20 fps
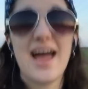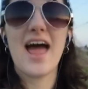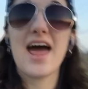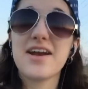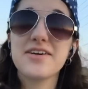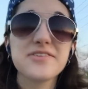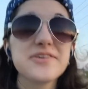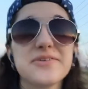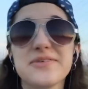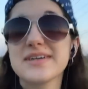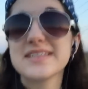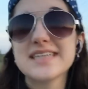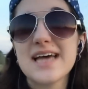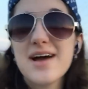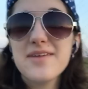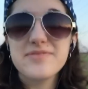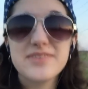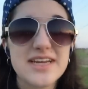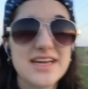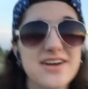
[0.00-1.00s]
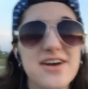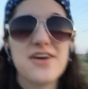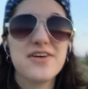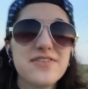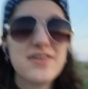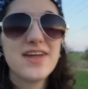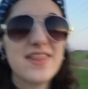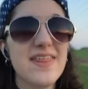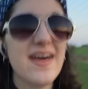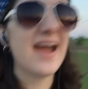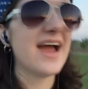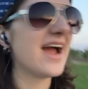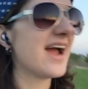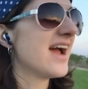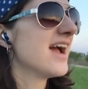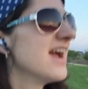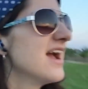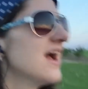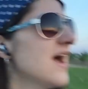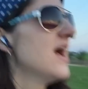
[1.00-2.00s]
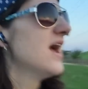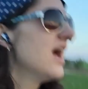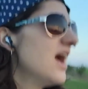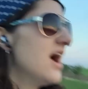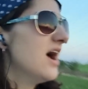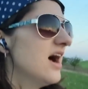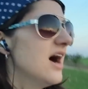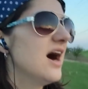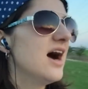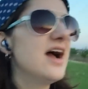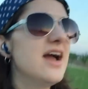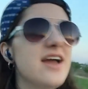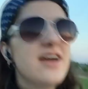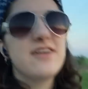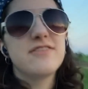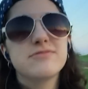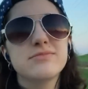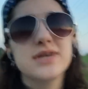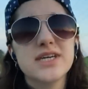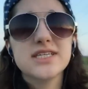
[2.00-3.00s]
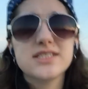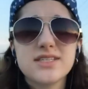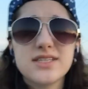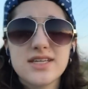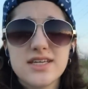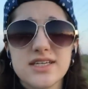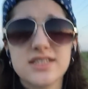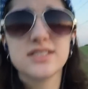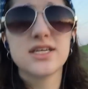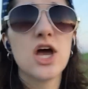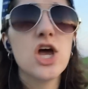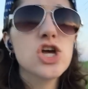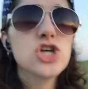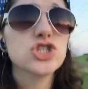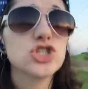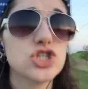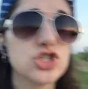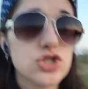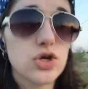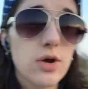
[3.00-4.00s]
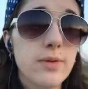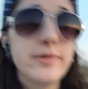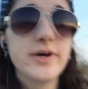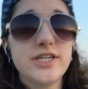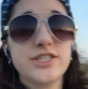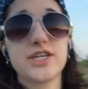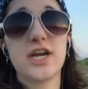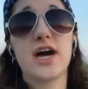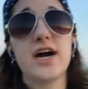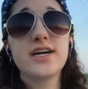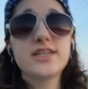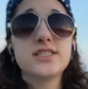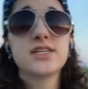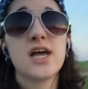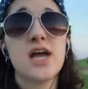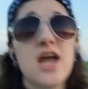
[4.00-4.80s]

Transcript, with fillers: I don't know what's happening over there. I have missed this so much, guys.